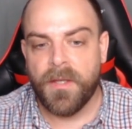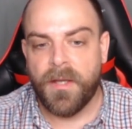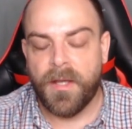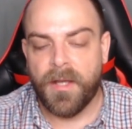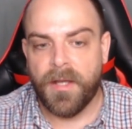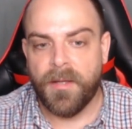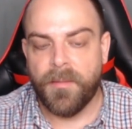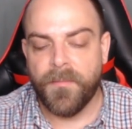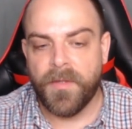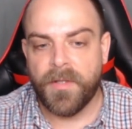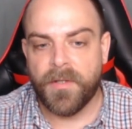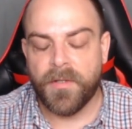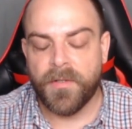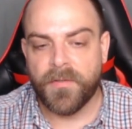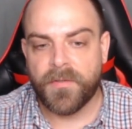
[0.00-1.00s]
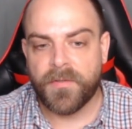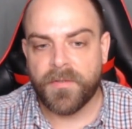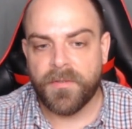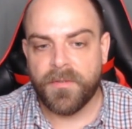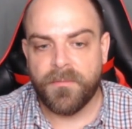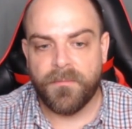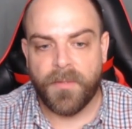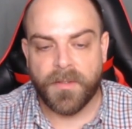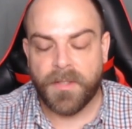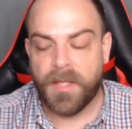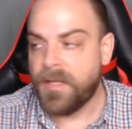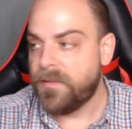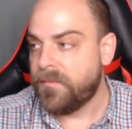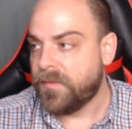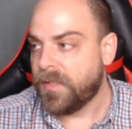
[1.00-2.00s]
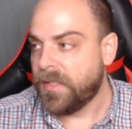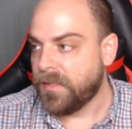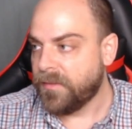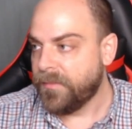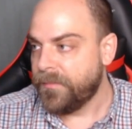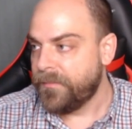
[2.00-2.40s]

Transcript: There's a lot of like